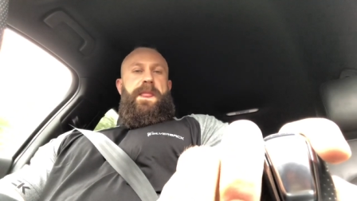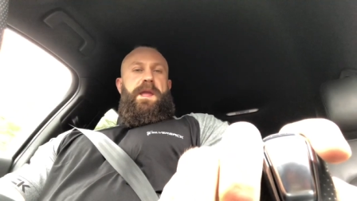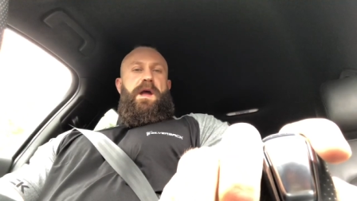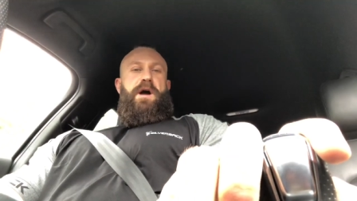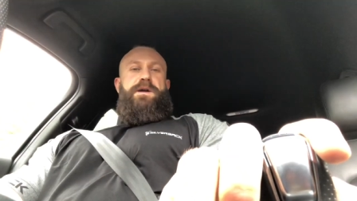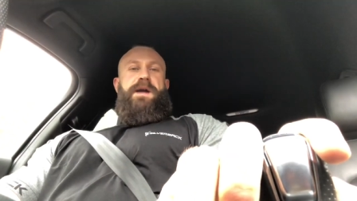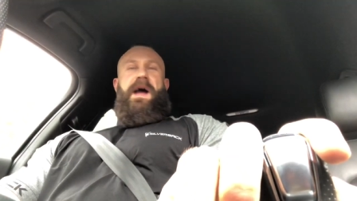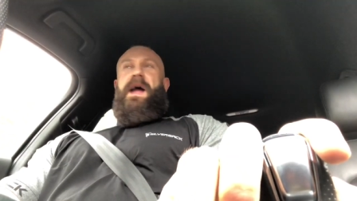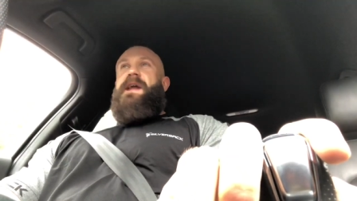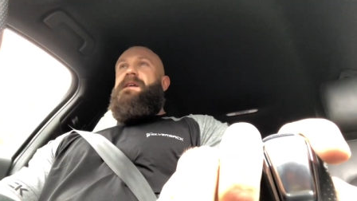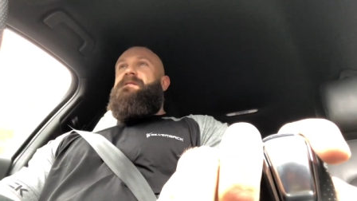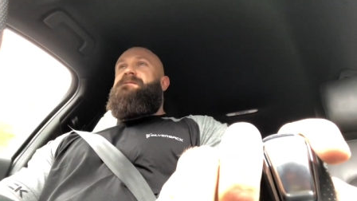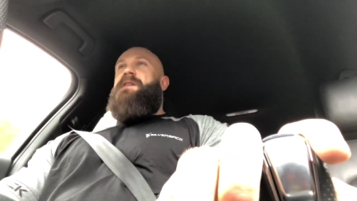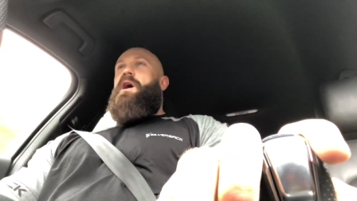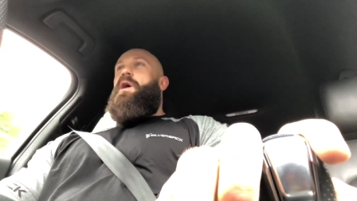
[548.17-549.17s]
Okay,
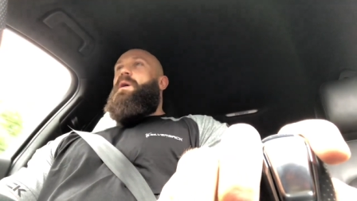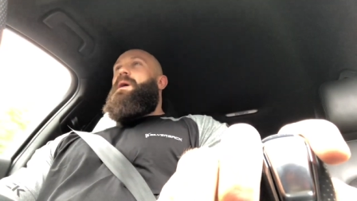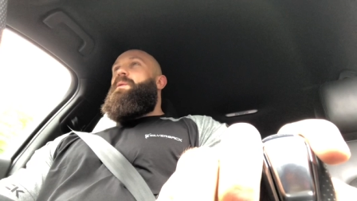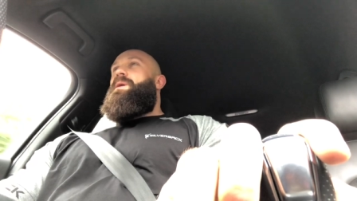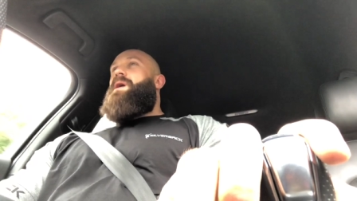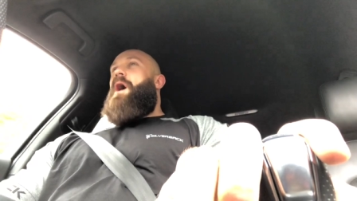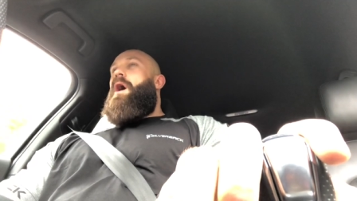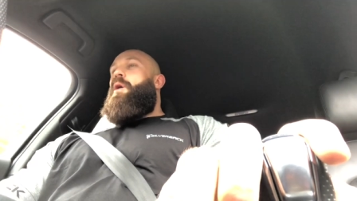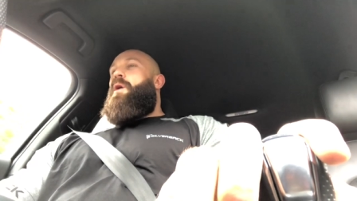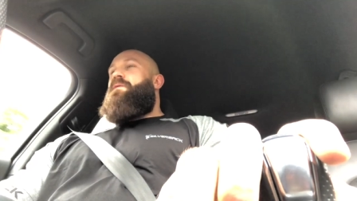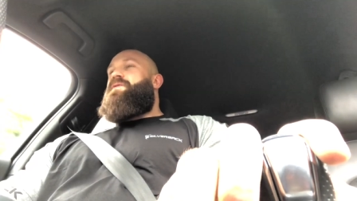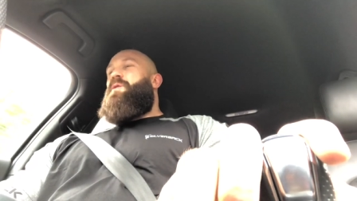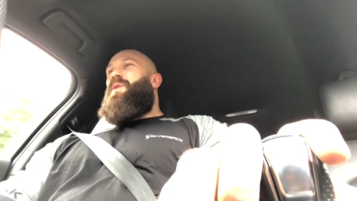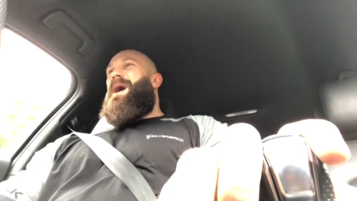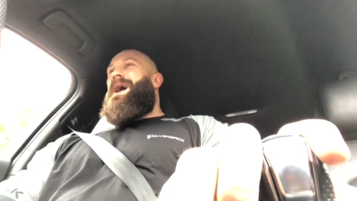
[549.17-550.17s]
so here we go, off
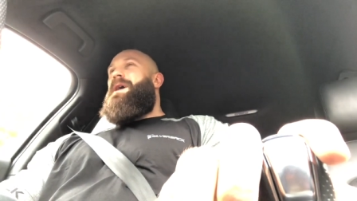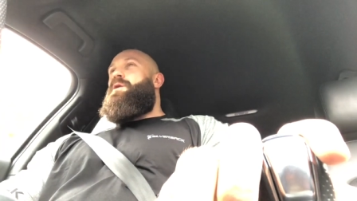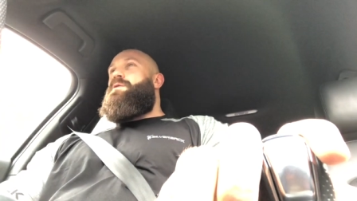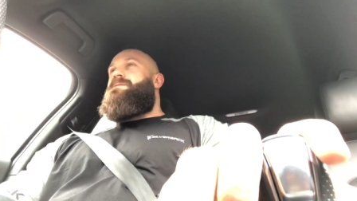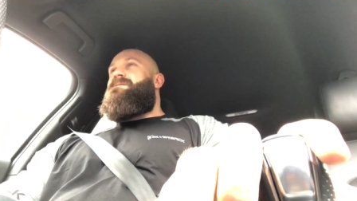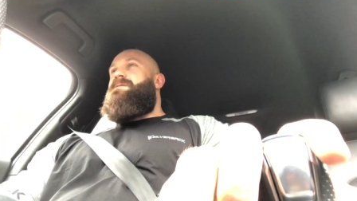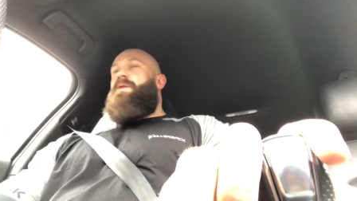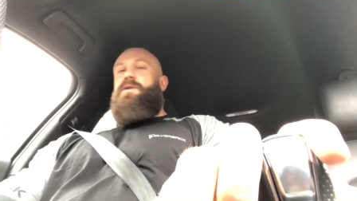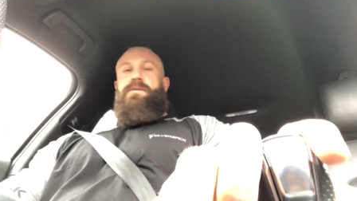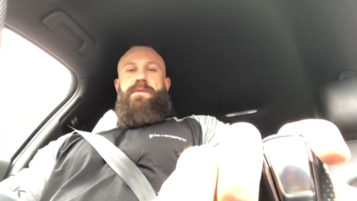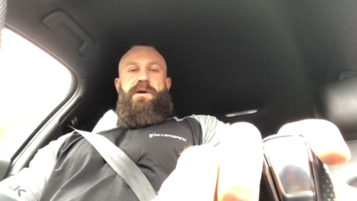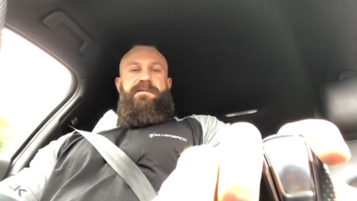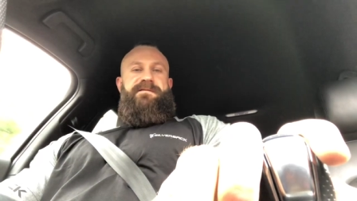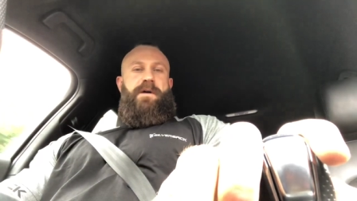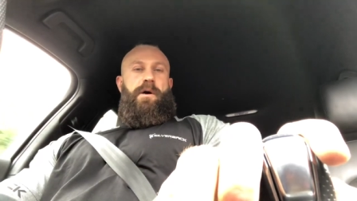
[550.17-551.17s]
to Wales. Not the
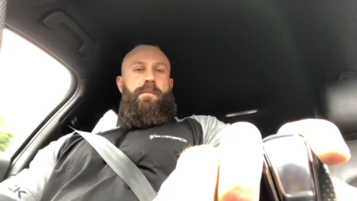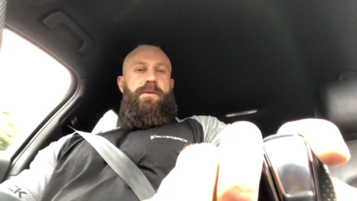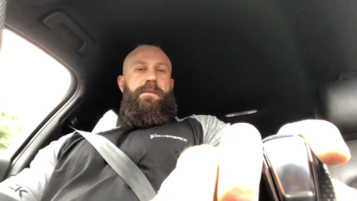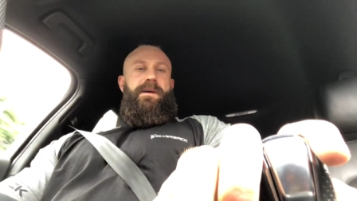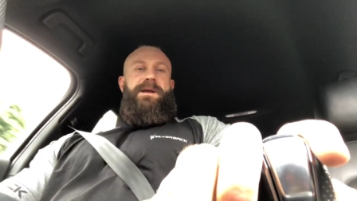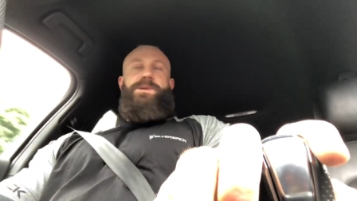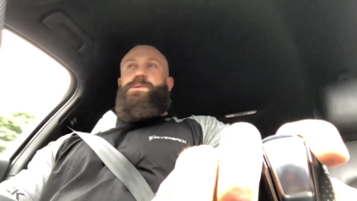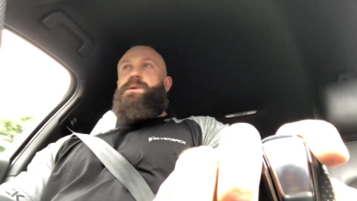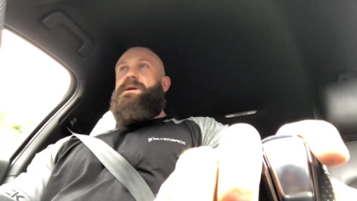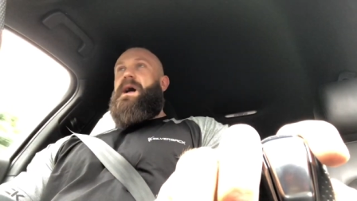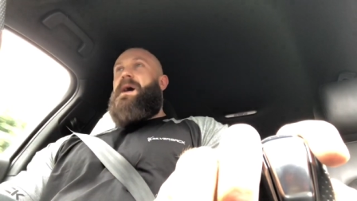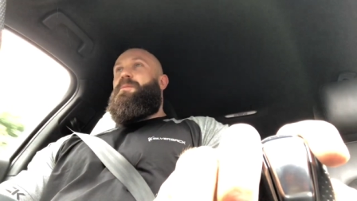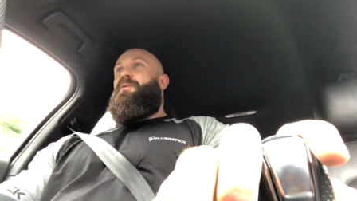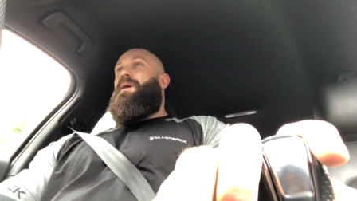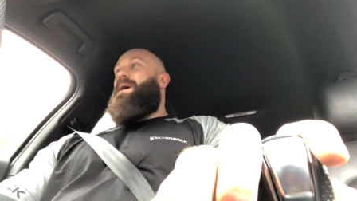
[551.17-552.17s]
most complimentary
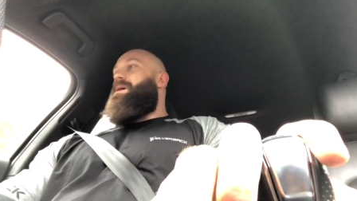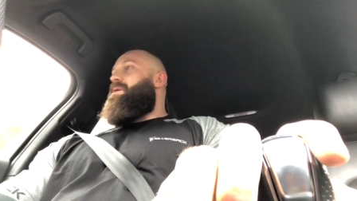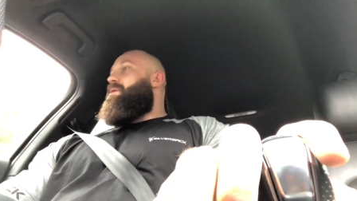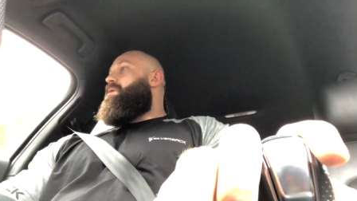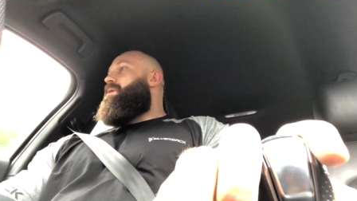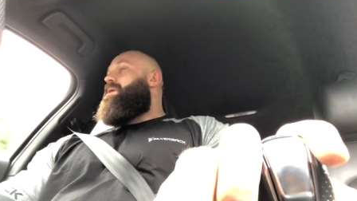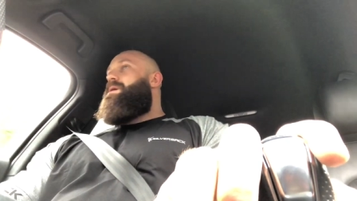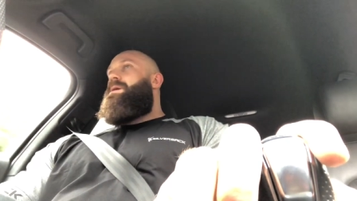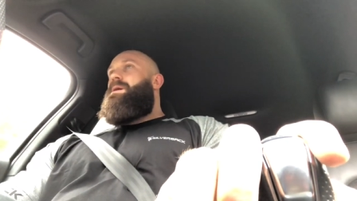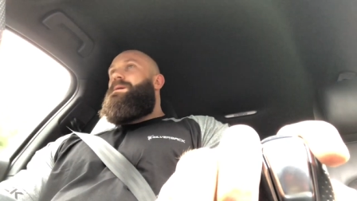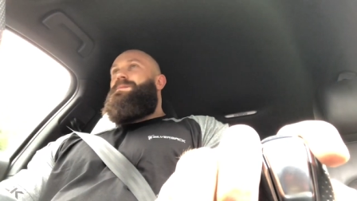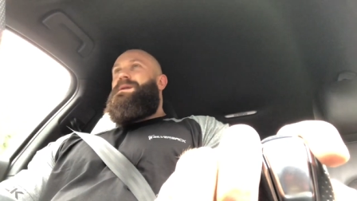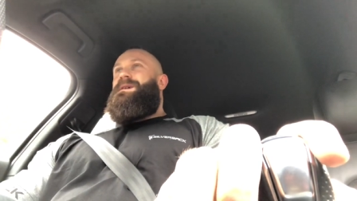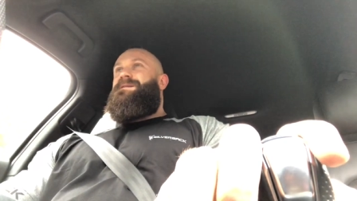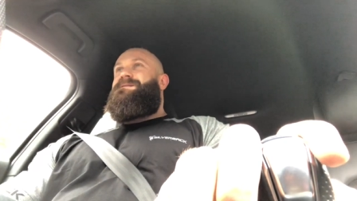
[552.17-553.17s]
camera angle, but it's